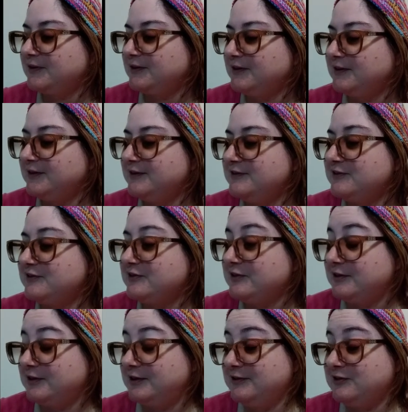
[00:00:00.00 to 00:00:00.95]
he's
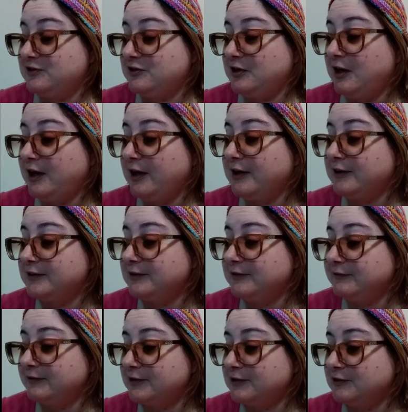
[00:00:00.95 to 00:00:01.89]
trying to
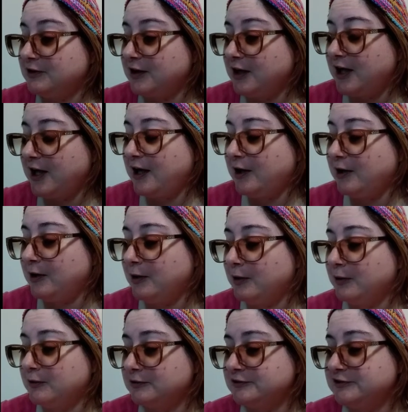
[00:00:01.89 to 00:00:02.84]
figure out
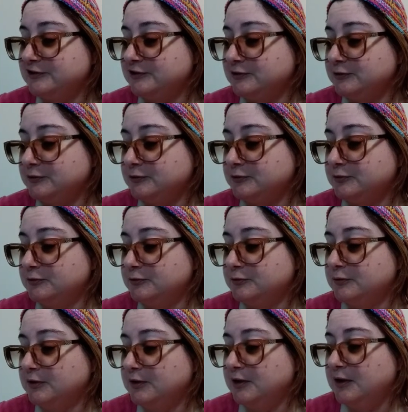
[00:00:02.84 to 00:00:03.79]
how
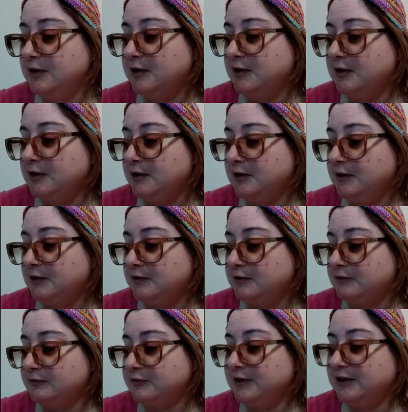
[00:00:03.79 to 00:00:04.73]
to
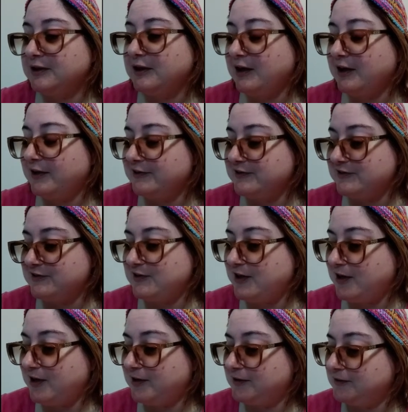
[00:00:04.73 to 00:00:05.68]
realize
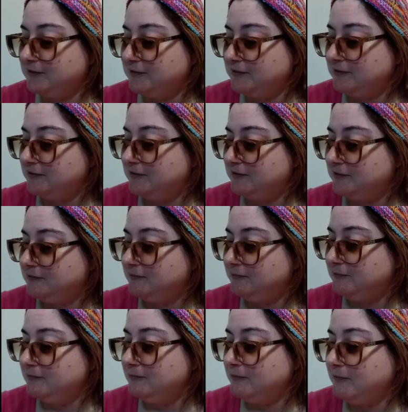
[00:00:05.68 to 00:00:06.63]
that
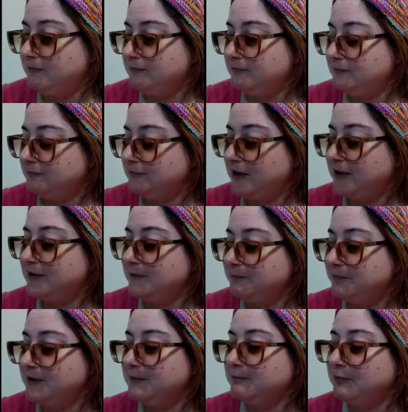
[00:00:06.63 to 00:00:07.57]
many
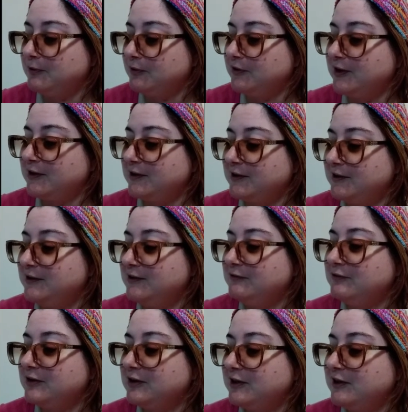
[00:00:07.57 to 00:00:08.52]
people that get in
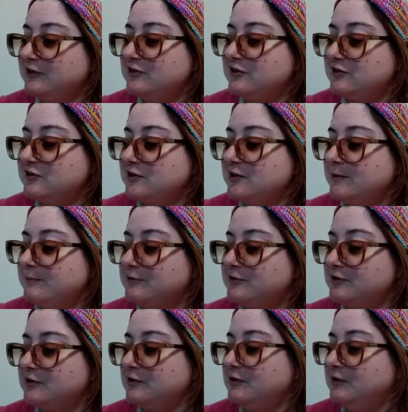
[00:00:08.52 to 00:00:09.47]

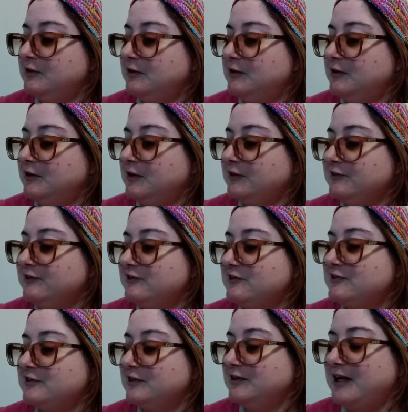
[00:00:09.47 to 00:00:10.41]
relationships, at
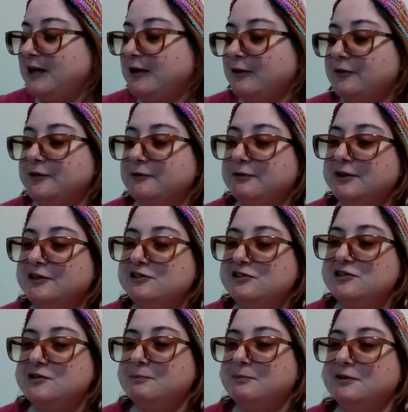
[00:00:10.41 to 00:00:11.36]
least in a healthy
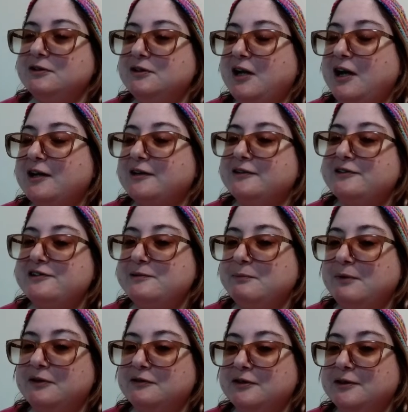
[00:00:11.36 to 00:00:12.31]
relationship, are not going to
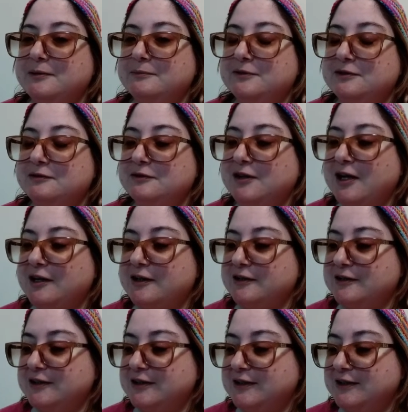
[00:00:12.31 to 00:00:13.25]
smother him. They're not
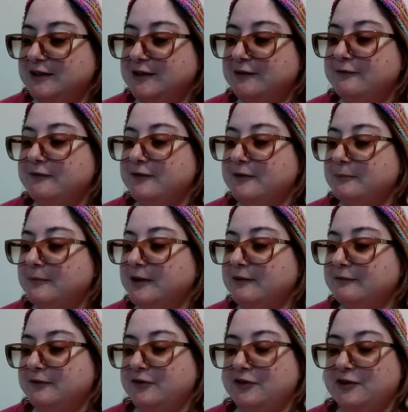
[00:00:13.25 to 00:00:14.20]
going to give him
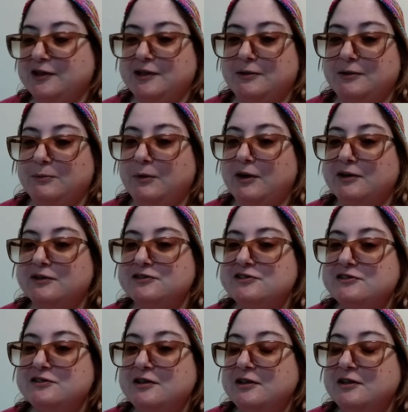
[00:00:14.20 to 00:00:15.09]
everything he wants.